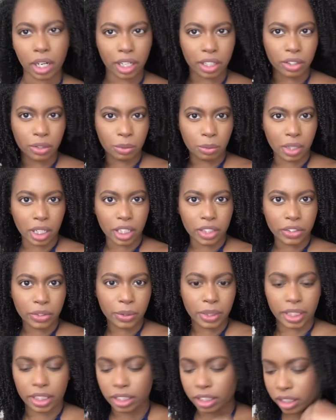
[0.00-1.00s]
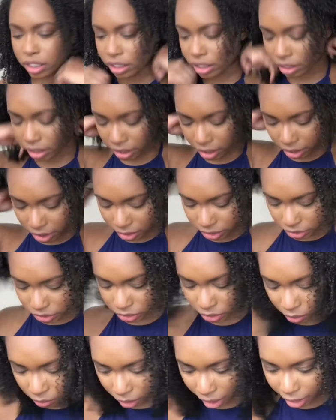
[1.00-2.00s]
I do when I do it.
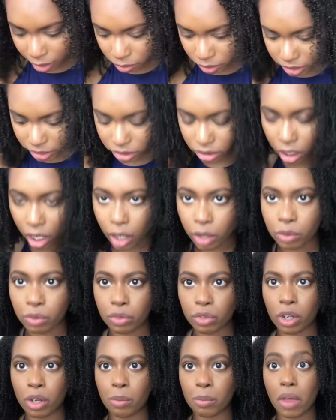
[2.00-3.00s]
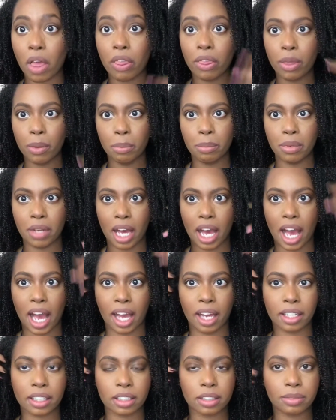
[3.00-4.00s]
So I always start from the
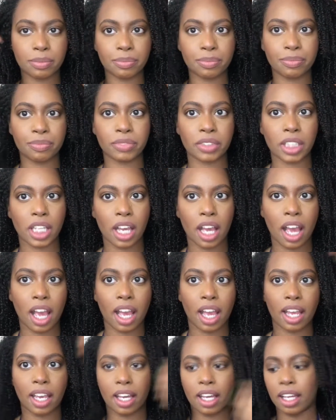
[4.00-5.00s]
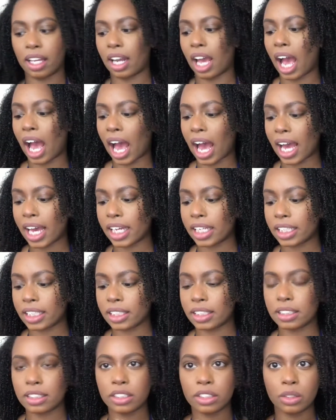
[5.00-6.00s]
back, and I
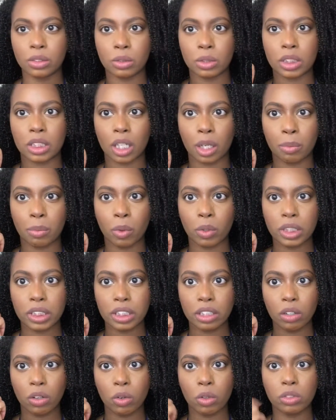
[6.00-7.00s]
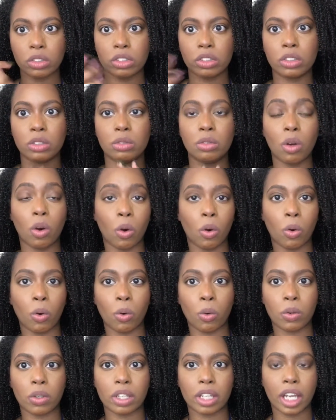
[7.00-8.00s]
use a ponytail holder to
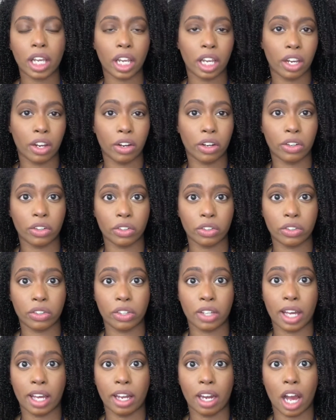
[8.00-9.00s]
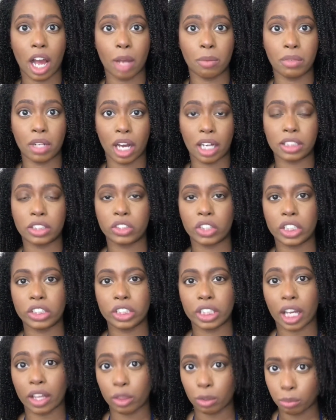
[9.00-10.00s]
hold the hair that I'm not
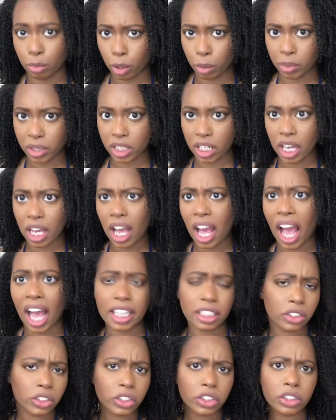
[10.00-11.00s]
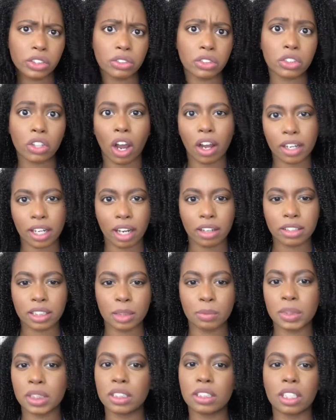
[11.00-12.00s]
stretching at the moment. I used to use crocodile
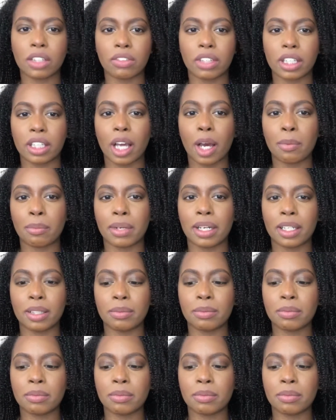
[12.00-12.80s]
clips and stuff like that, but